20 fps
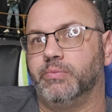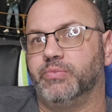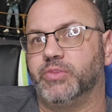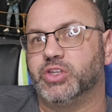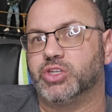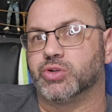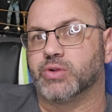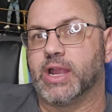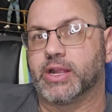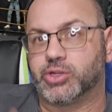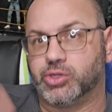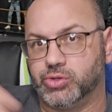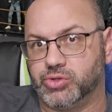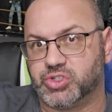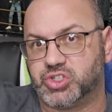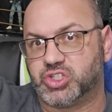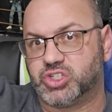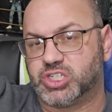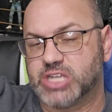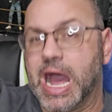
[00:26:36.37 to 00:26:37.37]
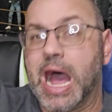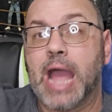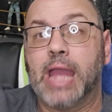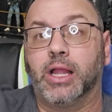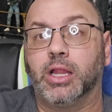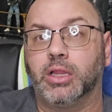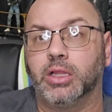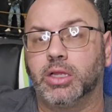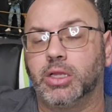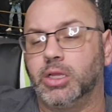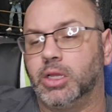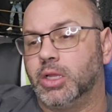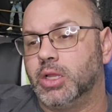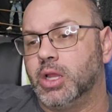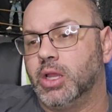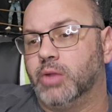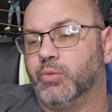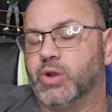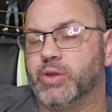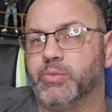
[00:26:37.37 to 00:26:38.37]
the director's style.
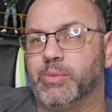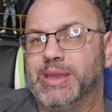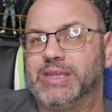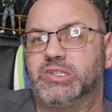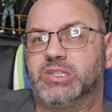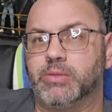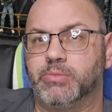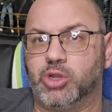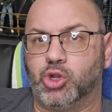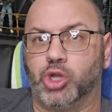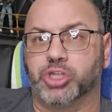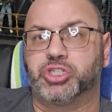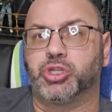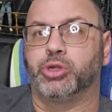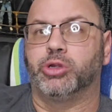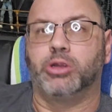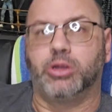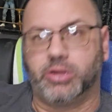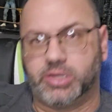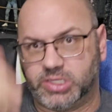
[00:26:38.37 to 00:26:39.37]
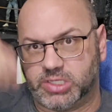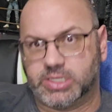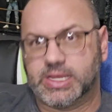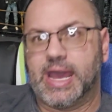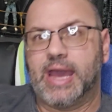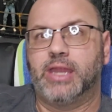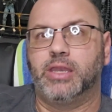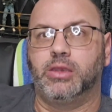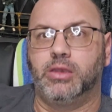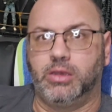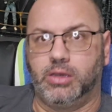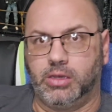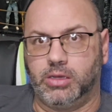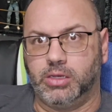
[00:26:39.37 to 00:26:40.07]
What makes him an auteur is that